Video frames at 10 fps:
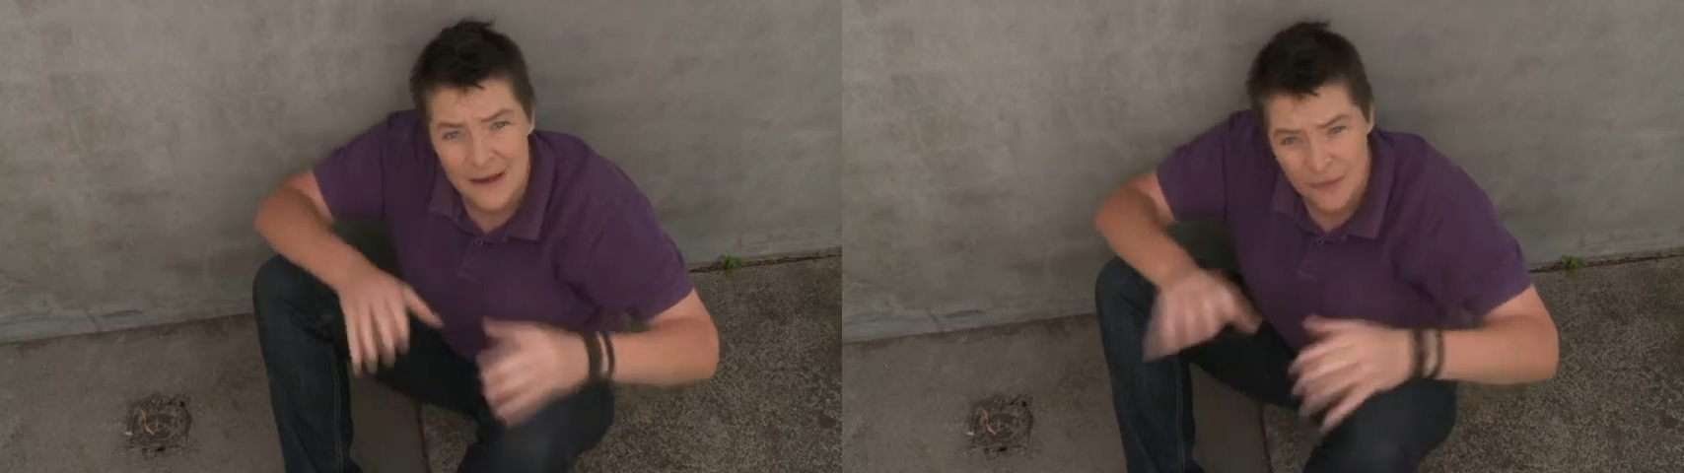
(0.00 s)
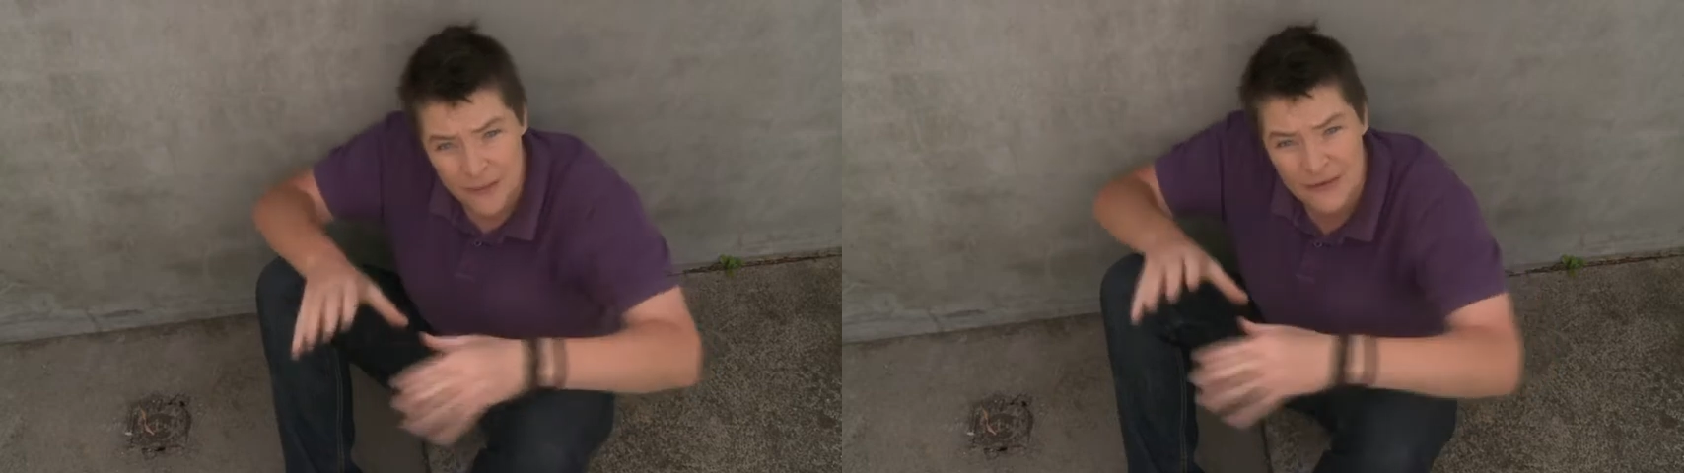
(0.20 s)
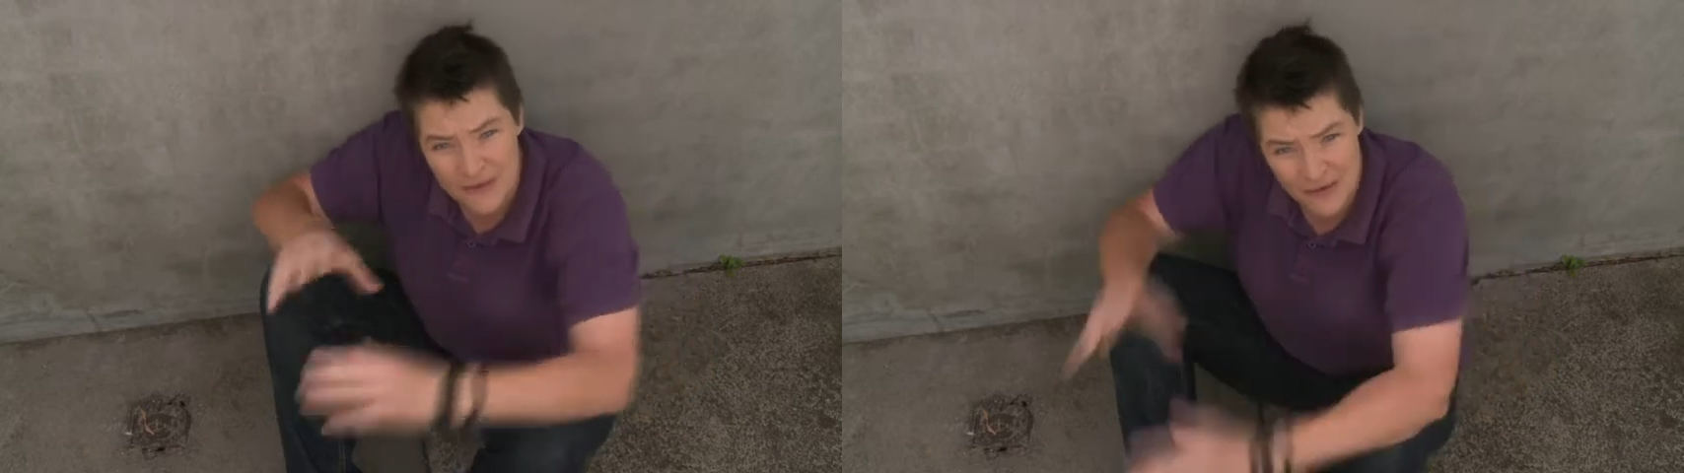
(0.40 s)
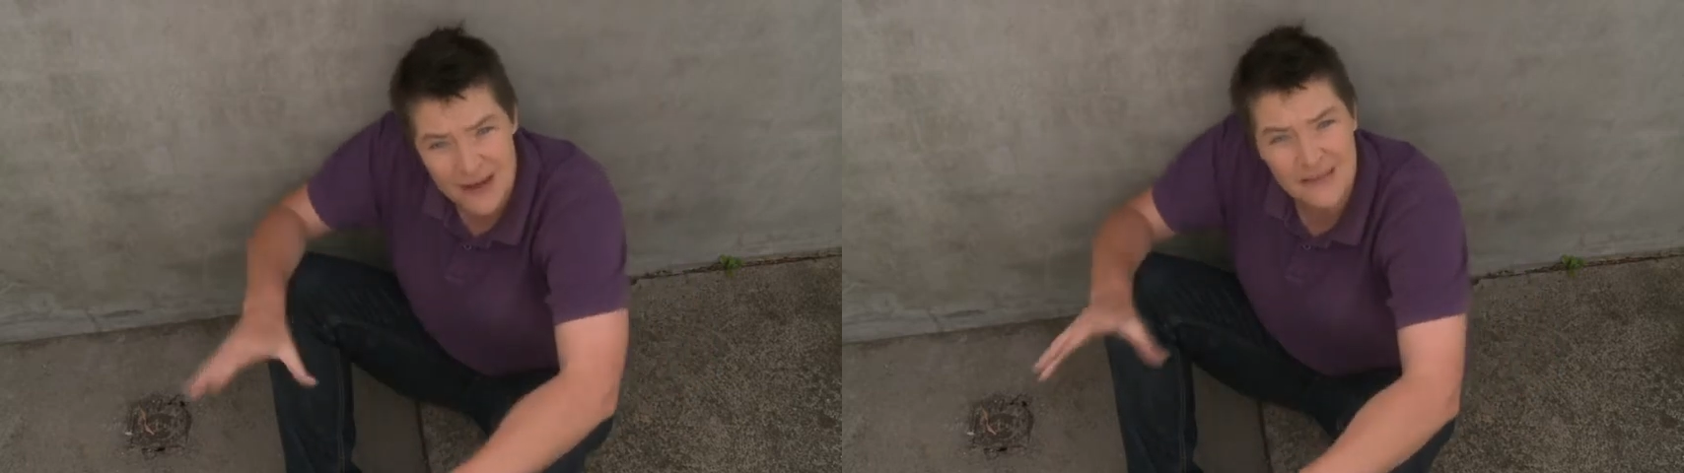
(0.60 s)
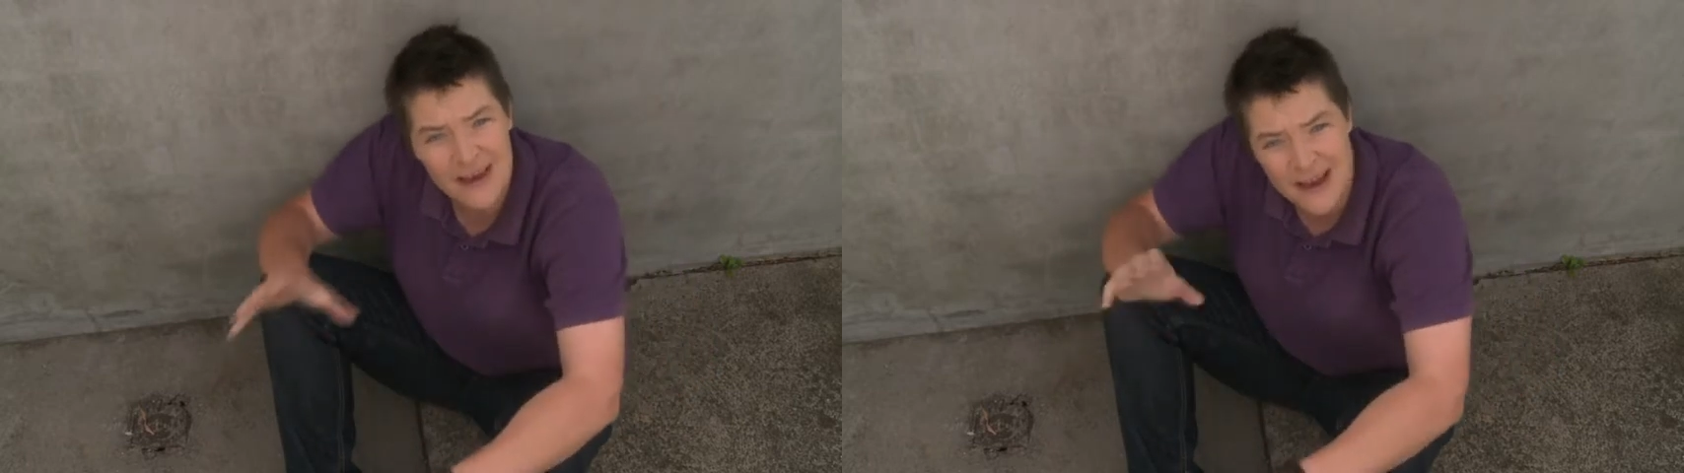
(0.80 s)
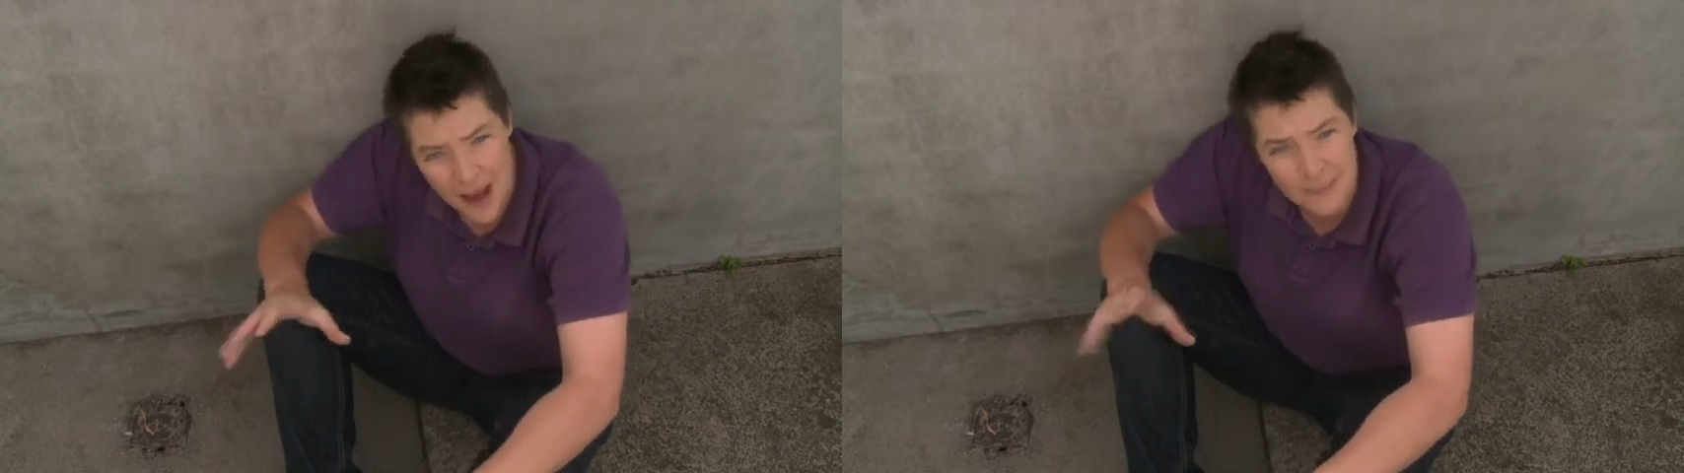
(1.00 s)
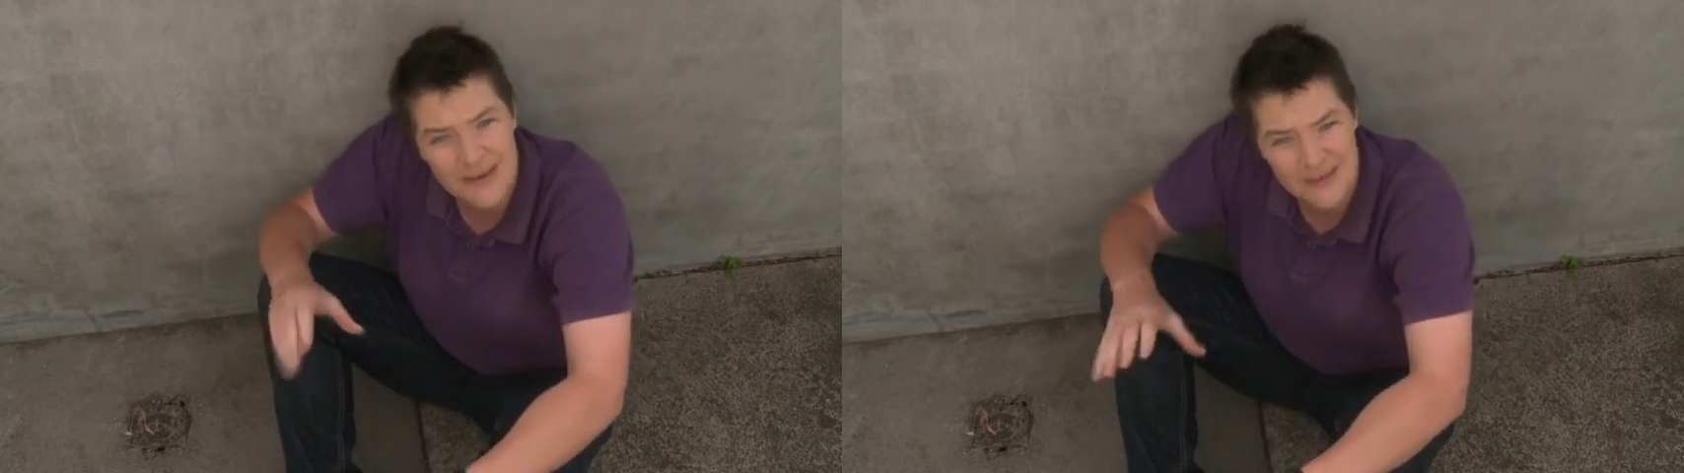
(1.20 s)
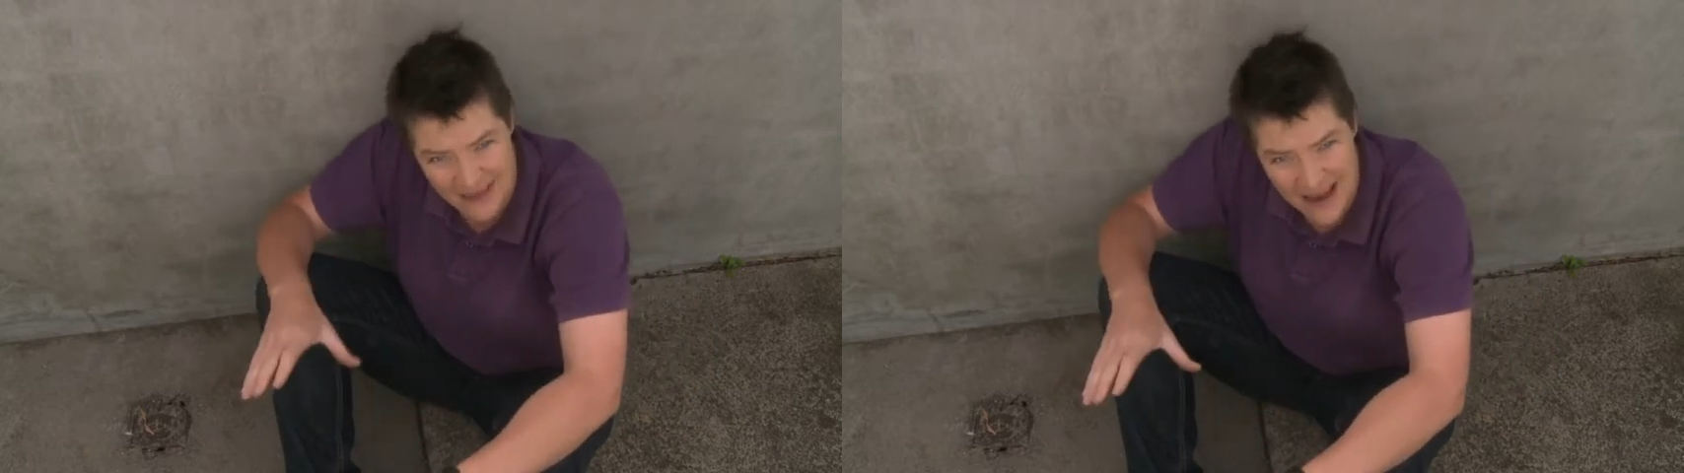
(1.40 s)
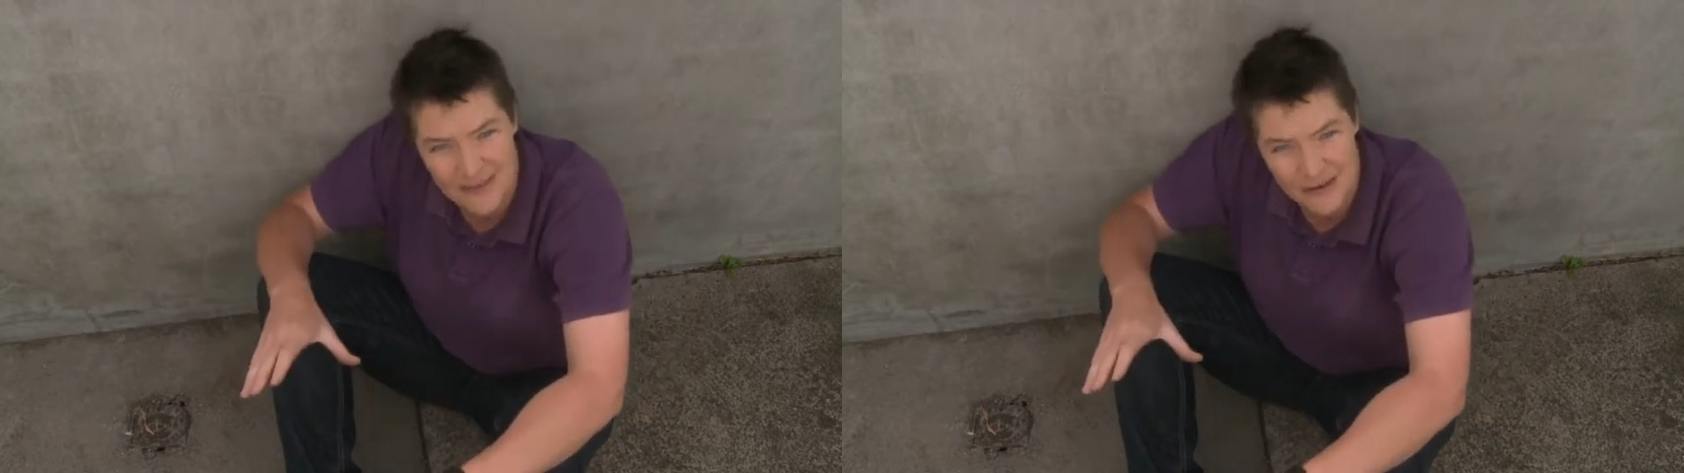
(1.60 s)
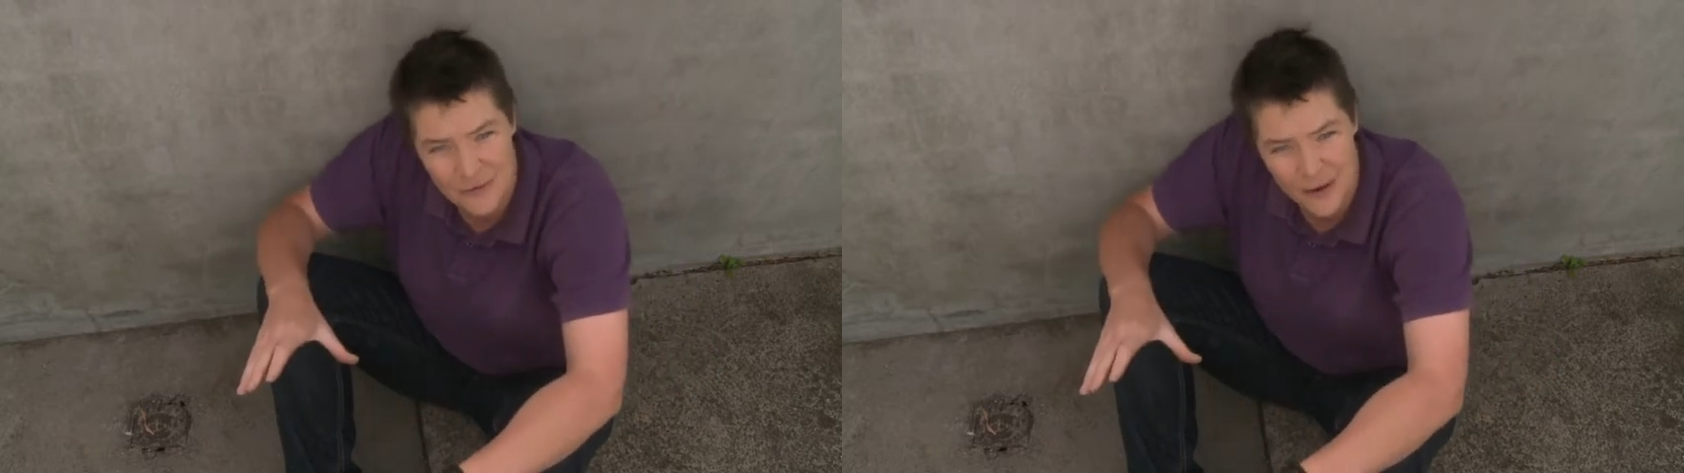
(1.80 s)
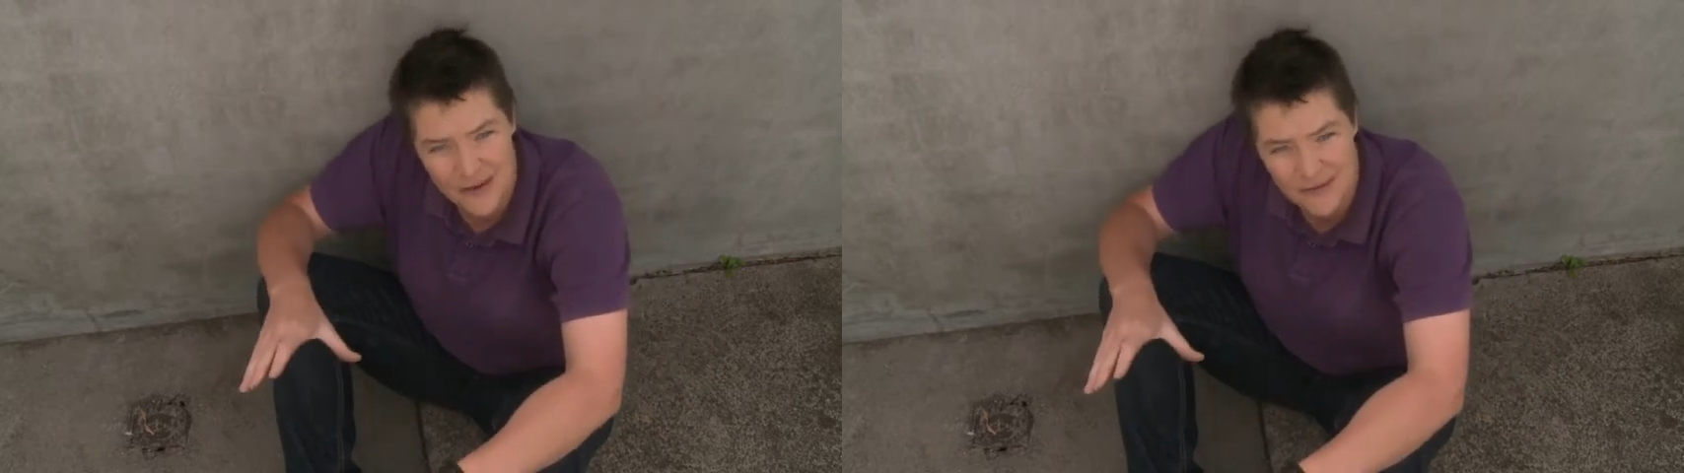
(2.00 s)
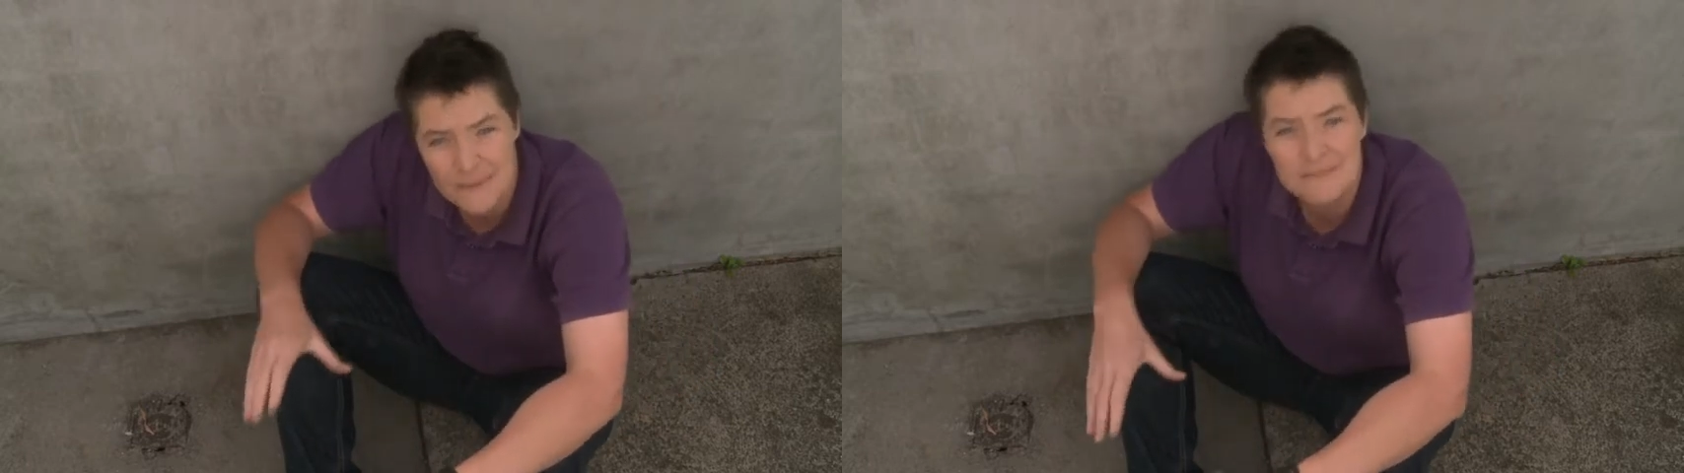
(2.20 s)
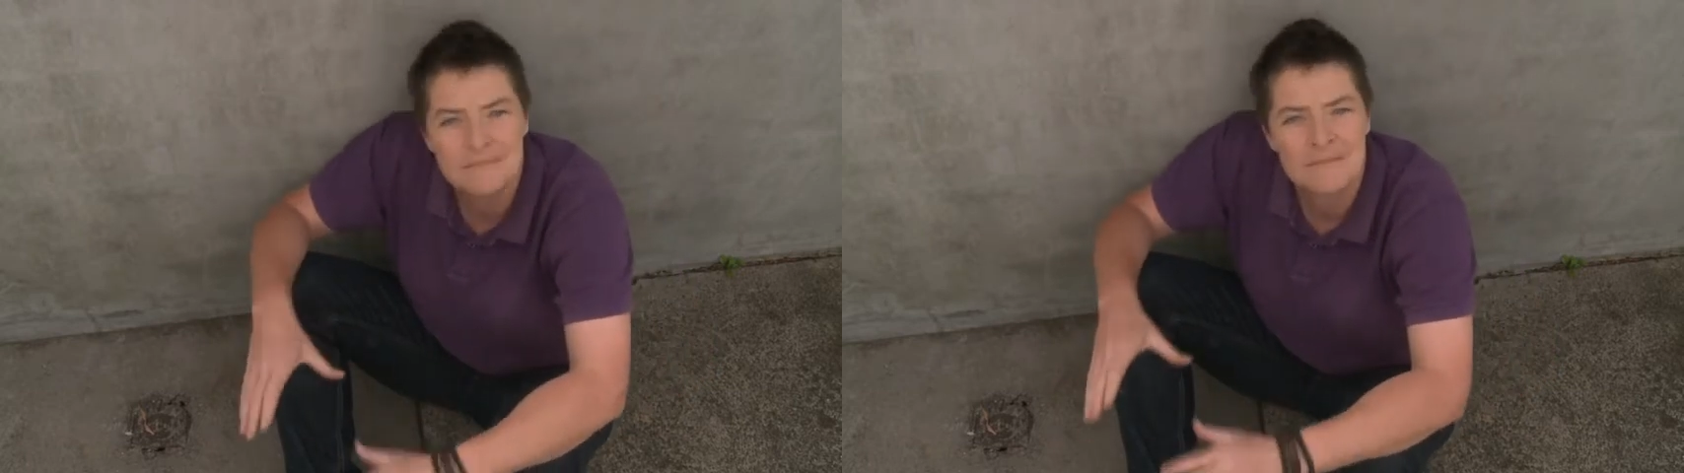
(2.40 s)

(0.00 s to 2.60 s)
especially seeing as they can't be stacked in transit.